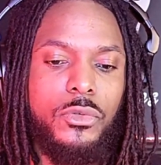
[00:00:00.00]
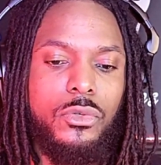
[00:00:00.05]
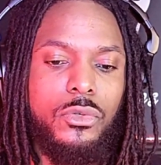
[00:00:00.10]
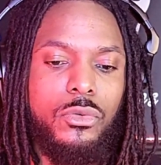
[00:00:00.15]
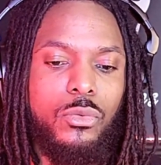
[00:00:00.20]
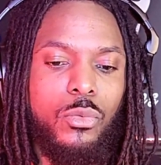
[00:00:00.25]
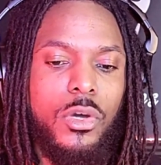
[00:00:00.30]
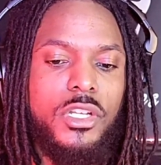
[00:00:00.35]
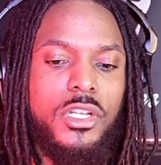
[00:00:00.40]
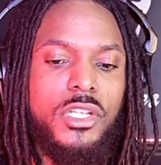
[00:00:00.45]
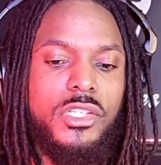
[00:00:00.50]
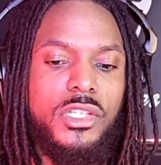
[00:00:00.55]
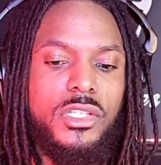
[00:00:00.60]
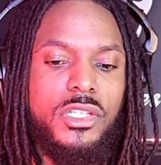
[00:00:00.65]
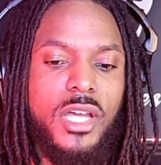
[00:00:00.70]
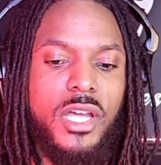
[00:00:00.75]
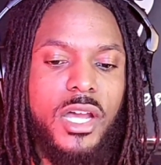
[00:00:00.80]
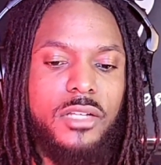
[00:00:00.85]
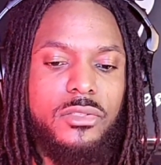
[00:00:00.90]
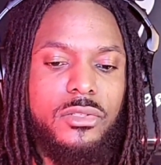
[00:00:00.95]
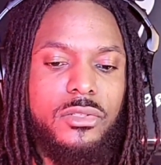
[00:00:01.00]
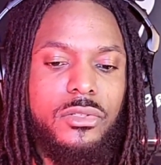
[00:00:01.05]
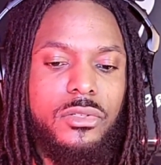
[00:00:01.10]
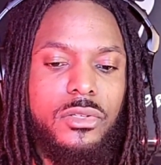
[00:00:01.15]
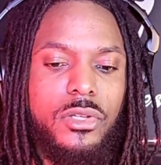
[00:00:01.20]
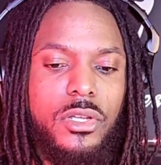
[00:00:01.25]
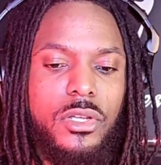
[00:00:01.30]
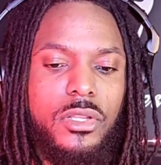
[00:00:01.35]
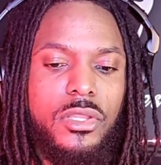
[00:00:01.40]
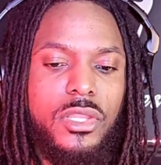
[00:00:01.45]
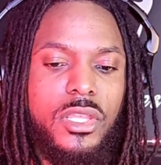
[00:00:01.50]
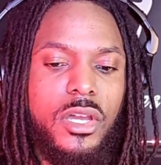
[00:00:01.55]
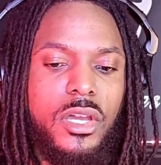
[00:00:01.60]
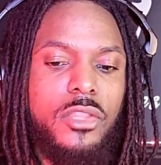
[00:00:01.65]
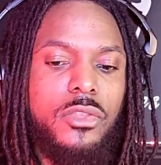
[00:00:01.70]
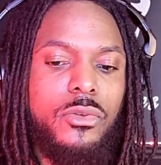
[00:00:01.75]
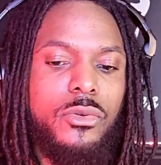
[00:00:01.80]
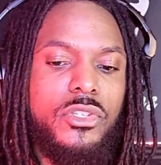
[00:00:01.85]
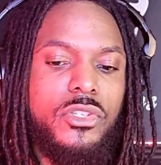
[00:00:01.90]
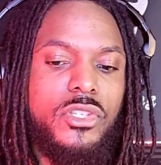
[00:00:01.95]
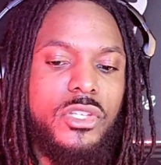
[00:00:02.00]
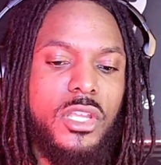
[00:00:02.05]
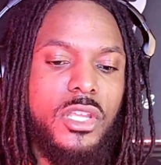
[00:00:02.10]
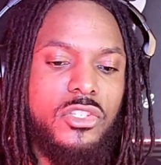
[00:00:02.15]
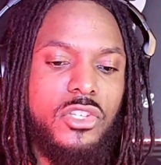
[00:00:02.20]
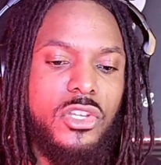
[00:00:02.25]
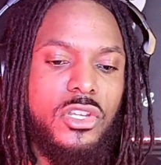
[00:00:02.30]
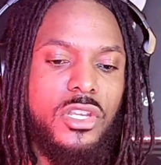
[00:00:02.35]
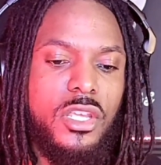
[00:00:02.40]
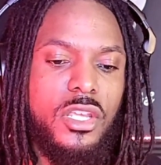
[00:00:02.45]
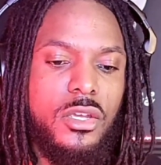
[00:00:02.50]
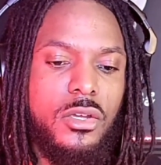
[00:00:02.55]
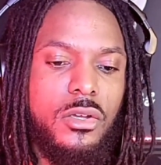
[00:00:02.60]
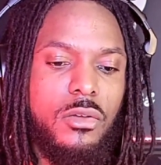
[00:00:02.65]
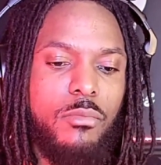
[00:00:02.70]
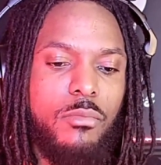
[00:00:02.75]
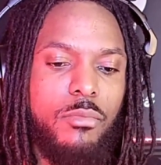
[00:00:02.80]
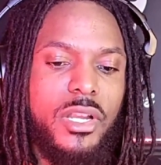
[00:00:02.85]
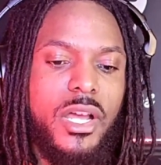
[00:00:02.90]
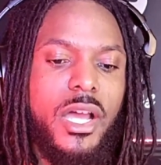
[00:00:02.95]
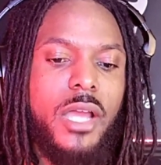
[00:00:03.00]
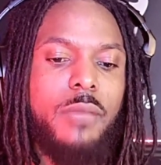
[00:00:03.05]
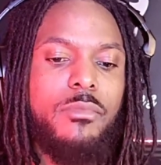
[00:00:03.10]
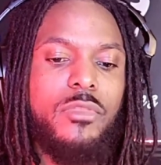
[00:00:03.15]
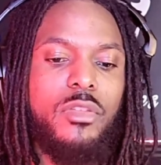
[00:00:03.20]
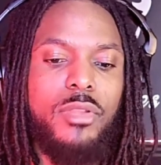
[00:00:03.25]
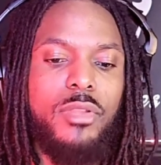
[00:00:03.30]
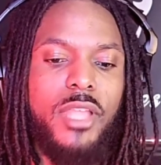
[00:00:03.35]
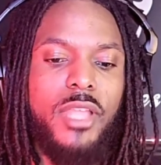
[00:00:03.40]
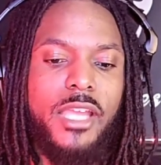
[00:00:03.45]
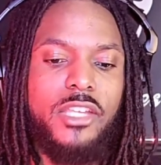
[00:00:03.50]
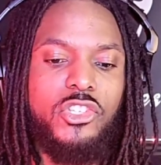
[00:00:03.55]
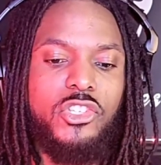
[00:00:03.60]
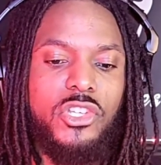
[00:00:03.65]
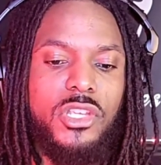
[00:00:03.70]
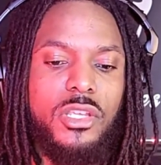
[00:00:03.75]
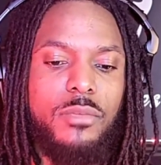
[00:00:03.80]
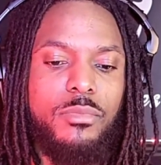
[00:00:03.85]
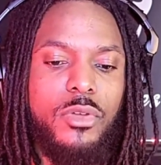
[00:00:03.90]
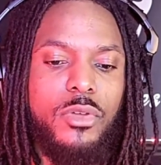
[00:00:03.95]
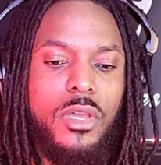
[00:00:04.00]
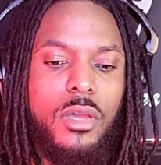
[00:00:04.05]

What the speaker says: One is a doctor, the other is an engineer, but I'm the black sheep.